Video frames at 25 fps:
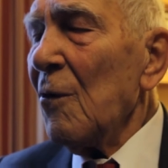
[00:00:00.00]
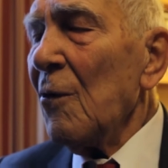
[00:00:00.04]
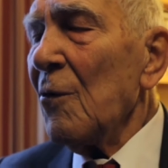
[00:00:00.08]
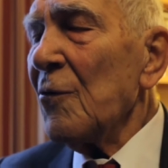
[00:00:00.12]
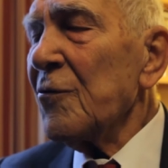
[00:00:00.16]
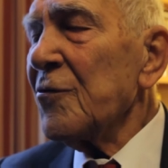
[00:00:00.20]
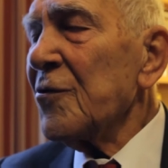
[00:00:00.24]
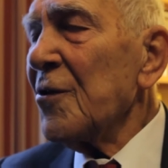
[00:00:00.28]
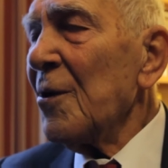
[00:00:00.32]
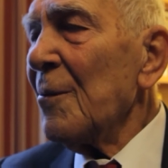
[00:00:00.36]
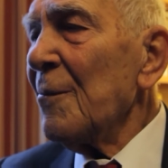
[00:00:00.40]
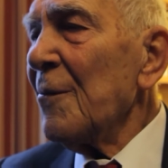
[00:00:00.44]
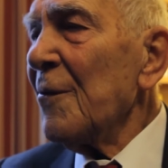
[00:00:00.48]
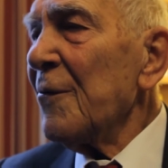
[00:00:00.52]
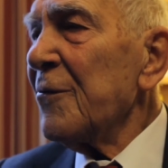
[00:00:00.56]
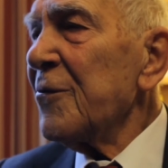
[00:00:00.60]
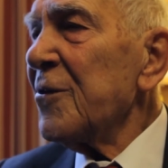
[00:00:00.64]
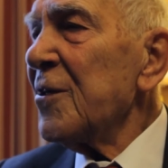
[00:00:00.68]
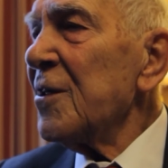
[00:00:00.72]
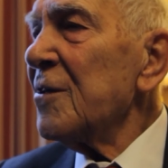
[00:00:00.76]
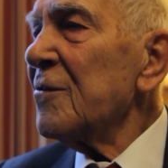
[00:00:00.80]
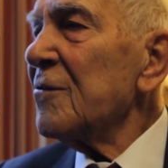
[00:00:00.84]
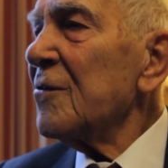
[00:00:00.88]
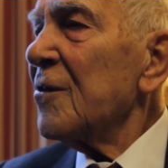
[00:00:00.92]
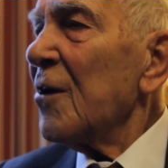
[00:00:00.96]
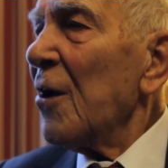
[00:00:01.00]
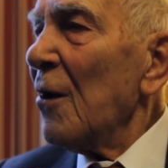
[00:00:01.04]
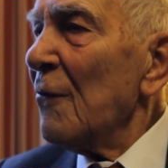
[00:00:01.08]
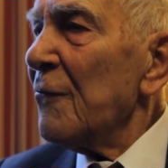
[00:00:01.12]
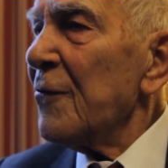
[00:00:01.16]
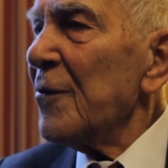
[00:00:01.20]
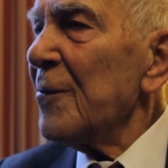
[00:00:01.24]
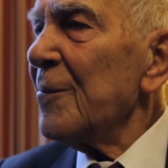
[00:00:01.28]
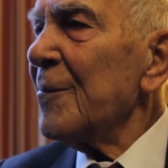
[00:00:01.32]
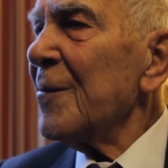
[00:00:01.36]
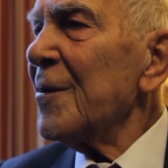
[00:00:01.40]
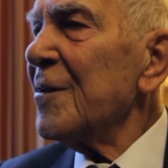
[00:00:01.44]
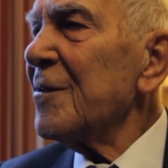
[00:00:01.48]
or some of these
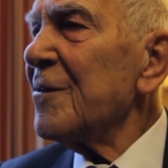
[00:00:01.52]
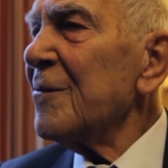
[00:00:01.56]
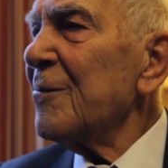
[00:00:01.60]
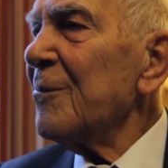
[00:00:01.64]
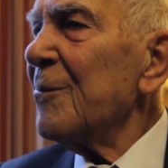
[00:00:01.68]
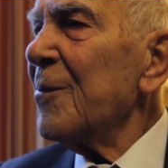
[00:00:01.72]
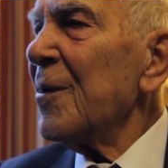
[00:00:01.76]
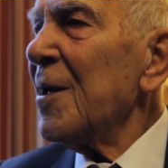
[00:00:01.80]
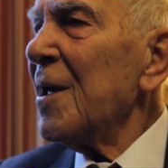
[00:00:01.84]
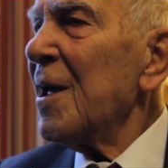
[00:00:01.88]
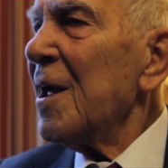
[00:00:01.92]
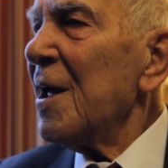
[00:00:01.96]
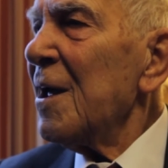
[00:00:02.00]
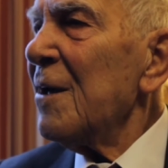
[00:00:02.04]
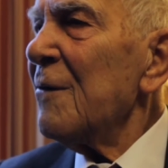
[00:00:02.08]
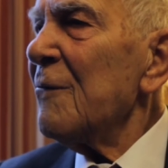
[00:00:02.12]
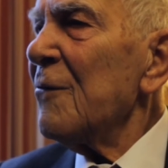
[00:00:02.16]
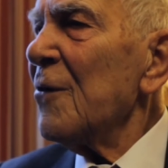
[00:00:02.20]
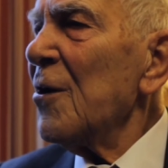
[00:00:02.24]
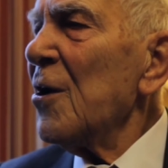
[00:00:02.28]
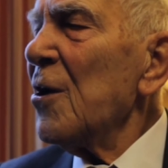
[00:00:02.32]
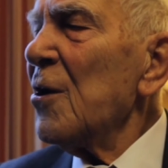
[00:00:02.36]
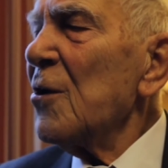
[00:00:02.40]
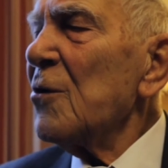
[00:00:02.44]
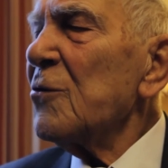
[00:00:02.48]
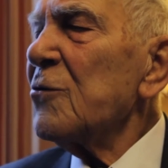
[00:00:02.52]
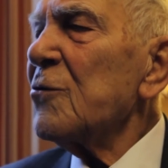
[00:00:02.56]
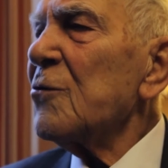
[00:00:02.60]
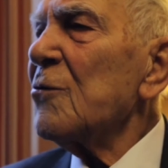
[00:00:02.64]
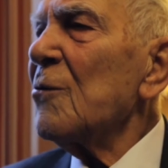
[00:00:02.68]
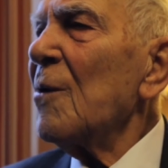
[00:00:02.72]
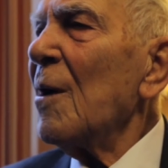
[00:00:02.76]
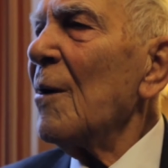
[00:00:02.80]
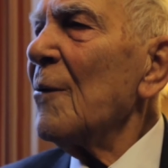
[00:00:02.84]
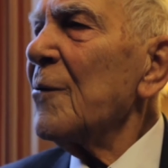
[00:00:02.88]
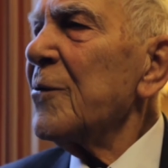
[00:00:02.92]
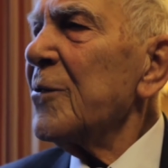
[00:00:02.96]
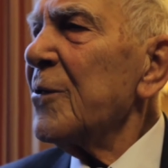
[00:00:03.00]
governments behave
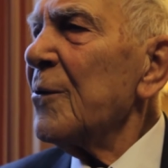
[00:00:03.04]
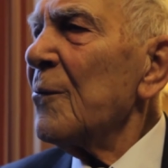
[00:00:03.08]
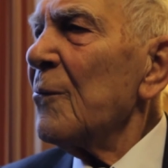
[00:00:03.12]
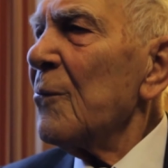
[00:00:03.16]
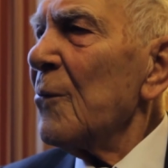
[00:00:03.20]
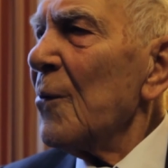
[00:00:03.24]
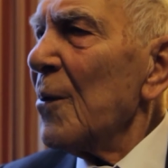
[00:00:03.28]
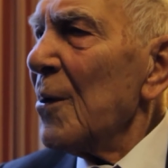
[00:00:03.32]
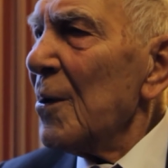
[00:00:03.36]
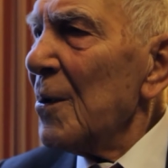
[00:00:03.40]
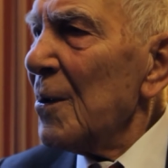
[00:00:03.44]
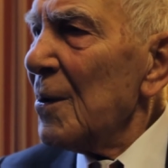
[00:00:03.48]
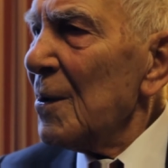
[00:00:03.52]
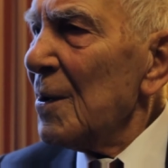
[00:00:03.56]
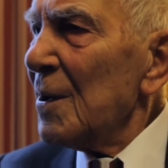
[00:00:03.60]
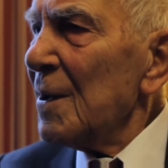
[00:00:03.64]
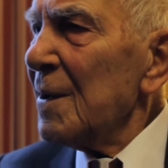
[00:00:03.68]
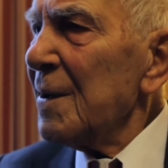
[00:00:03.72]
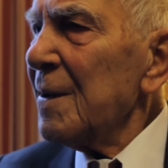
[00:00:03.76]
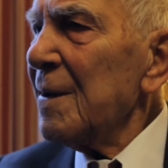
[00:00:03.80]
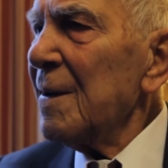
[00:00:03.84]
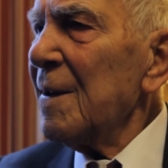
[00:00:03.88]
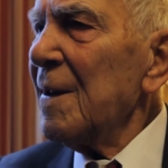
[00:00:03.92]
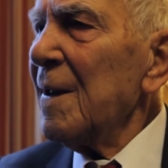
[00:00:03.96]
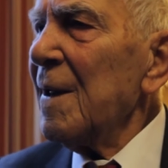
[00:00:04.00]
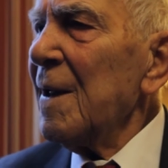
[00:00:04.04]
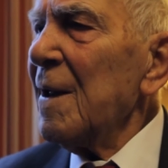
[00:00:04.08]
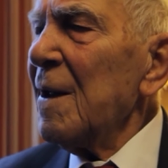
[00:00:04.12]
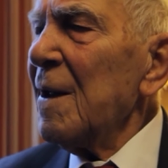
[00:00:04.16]
throughout the world.